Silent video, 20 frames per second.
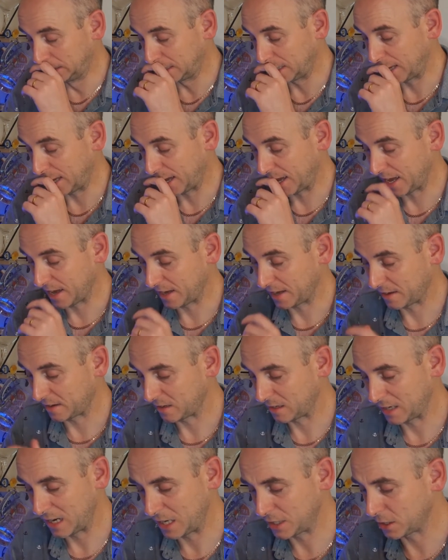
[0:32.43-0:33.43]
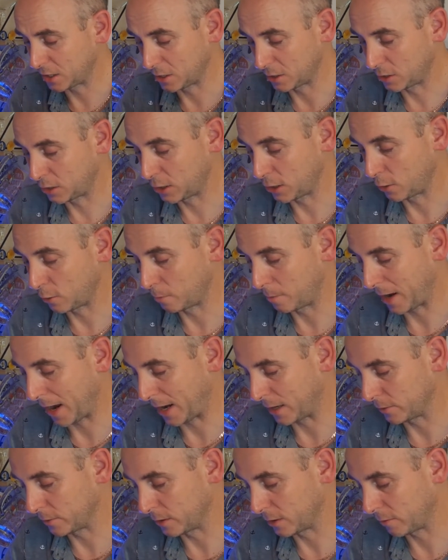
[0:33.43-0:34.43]
Less than
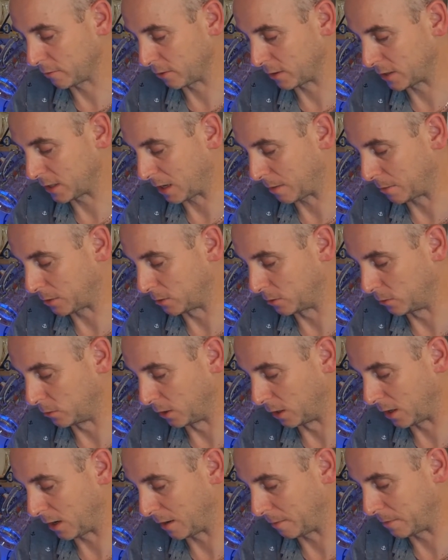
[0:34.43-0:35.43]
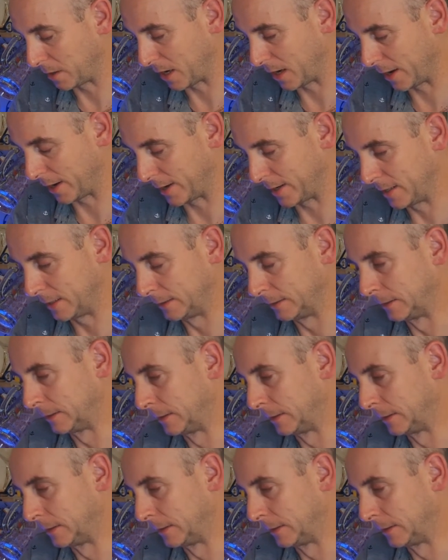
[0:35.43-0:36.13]
£2 for a double IPA.